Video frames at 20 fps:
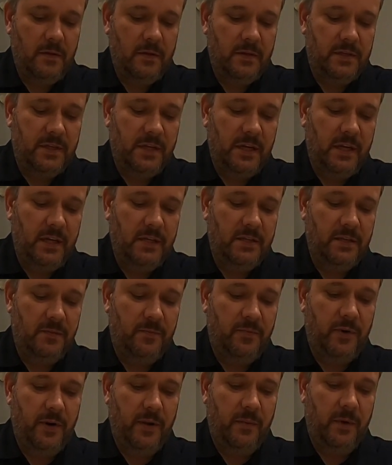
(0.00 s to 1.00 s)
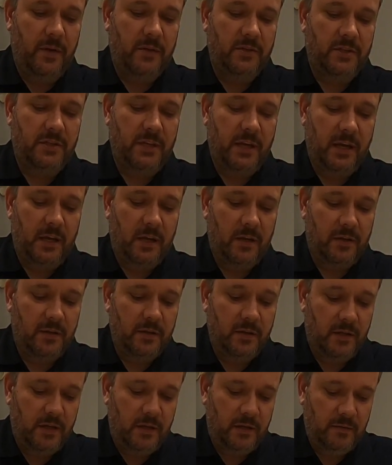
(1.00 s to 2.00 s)
the seeds are pretty much staying
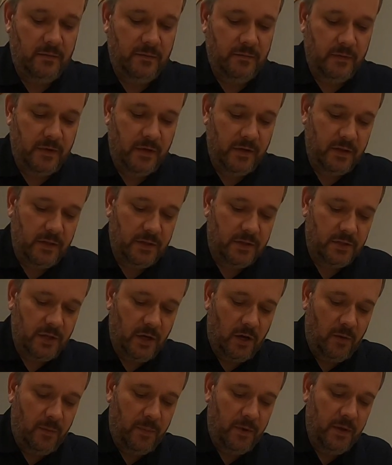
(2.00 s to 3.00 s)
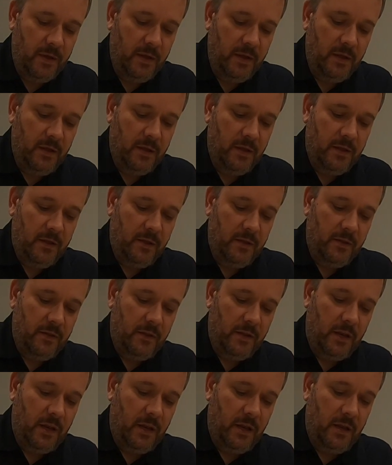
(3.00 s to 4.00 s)
at the top.
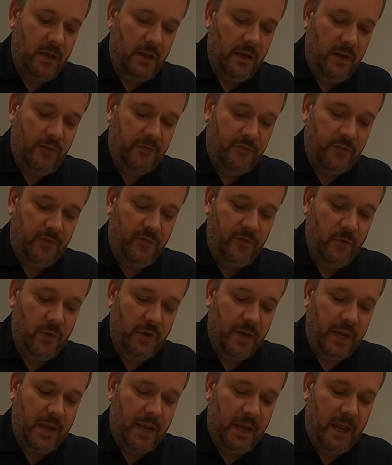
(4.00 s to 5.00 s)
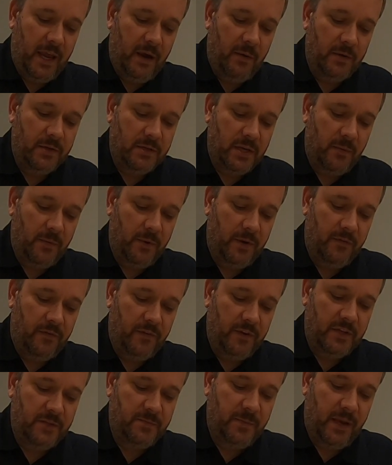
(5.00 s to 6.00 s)
After 48 hours, I would
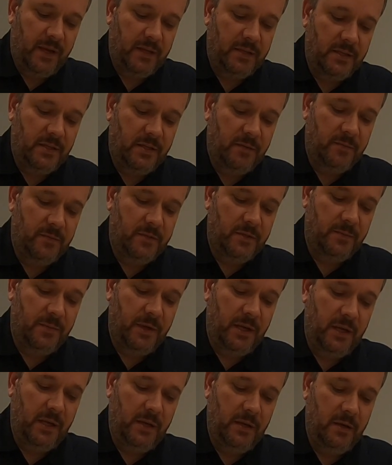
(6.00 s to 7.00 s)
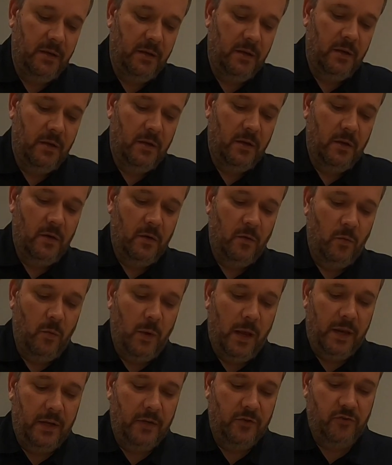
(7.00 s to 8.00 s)
have expected them to be
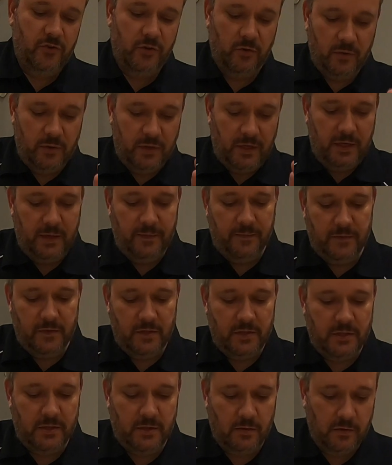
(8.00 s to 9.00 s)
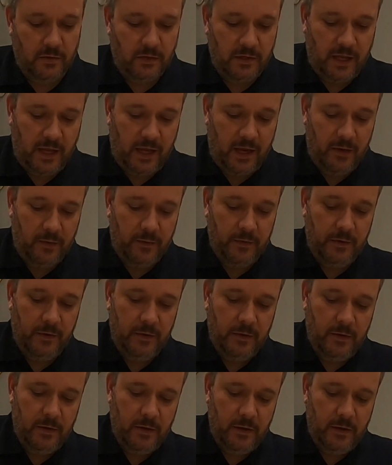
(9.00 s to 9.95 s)
well and truly sunk down,